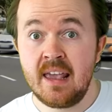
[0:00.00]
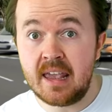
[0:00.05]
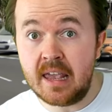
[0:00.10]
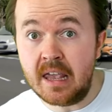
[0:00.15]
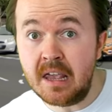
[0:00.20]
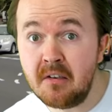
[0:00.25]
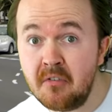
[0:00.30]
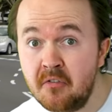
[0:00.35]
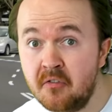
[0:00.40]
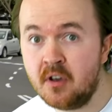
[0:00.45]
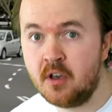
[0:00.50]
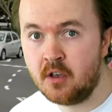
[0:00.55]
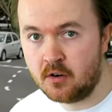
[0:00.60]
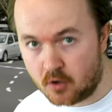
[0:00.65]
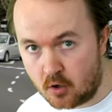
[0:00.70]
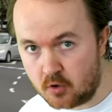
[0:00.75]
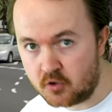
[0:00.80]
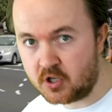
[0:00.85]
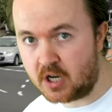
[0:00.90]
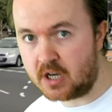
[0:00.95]
If
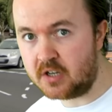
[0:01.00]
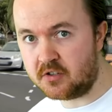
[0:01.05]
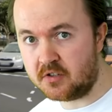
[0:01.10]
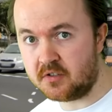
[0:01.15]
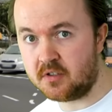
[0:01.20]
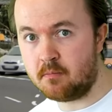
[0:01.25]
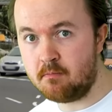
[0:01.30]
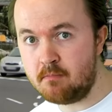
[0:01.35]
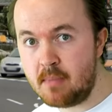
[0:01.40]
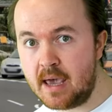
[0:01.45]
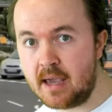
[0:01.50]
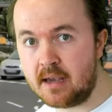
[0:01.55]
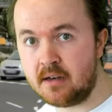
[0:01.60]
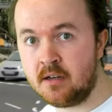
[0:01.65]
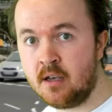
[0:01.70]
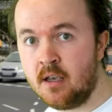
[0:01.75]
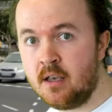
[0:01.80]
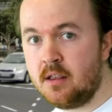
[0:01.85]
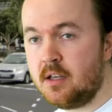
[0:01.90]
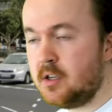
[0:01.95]
no changes are made,
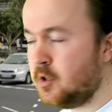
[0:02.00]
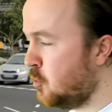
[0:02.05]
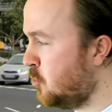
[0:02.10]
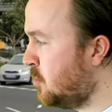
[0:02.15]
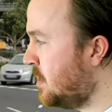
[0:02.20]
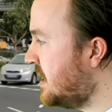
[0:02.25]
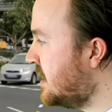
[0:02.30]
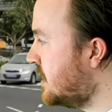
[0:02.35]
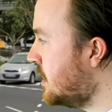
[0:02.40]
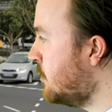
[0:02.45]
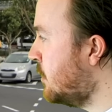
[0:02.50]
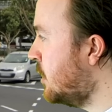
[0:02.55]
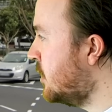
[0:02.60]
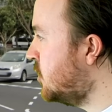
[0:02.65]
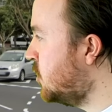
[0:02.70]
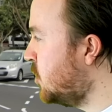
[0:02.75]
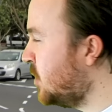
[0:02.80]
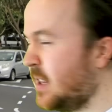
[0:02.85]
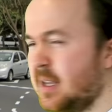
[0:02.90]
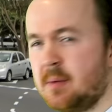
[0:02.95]
this would be similar
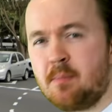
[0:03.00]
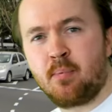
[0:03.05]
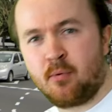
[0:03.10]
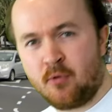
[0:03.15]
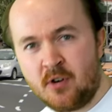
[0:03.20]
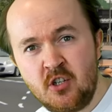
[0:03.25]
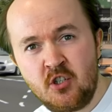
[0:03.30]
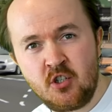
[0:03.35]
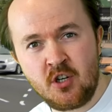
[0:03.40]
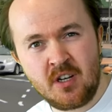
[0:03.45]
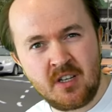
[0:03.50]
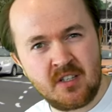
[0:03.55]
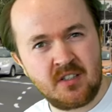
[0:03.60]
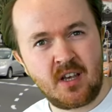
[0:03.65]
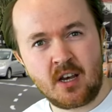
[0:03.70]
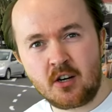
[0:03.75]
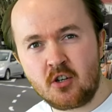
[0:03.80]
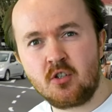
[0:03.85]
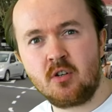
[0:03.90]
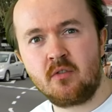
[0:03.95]
to the bridge
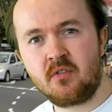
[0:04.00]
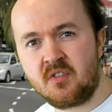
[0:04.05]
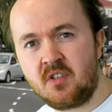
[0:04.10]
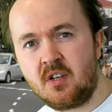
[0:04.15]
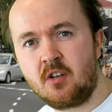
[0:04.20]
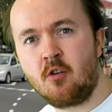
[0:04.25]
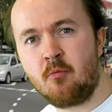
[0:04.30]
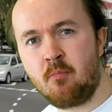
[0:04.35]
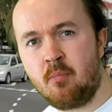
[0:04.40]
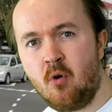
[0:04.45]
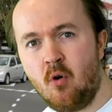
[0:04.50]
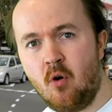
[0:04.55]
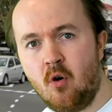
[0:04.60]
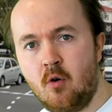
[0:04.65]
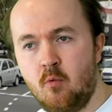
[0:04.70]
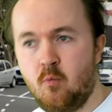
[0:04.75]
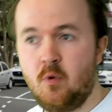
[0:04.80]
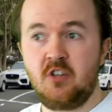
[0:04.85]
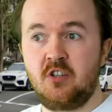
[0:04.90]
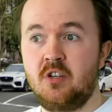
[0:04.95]
section of
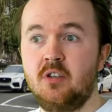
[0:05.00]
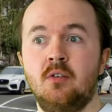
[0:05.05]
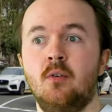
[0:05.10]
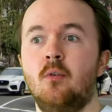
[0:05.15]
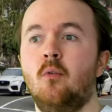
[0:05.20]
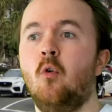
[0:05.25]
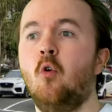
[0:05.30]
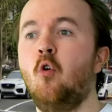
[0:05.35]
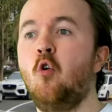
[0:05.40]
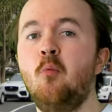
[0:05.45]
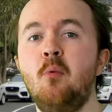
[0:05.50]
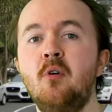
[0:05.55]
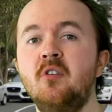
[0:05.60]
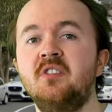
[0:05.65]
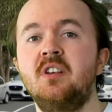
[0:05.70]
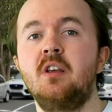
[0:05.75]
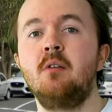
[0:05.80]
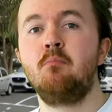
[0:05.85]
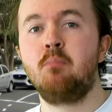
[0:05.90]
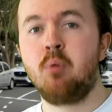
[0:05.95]
Singapore, which is
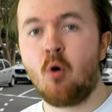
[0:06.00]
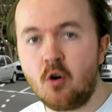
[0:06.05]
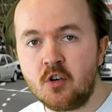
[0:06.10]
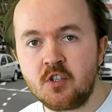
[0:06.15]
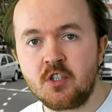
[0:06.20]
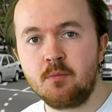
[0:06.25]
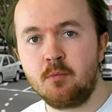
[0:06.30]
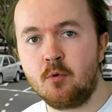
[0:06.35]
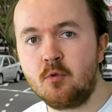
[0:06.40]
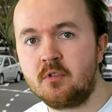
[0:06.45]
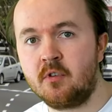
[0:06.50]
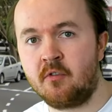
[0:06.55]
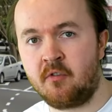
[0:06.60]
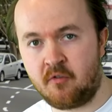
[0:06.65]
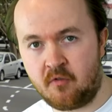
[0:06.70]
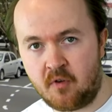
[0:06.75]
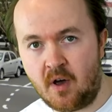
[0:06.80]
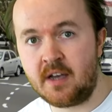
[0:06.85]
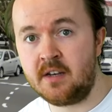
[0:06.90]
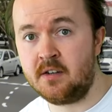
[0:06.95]
almost impossible to
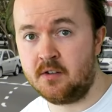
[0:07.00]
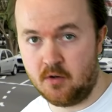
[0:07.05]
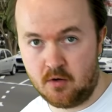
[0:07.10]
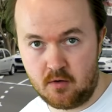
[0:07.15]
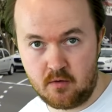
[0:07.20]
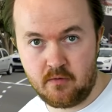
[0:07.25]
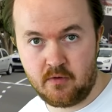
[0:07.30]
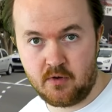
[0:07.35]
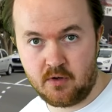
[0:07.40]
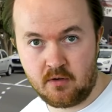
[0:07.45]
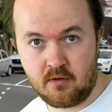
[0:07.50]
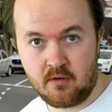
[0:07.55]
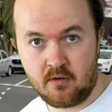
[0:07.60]
fight over.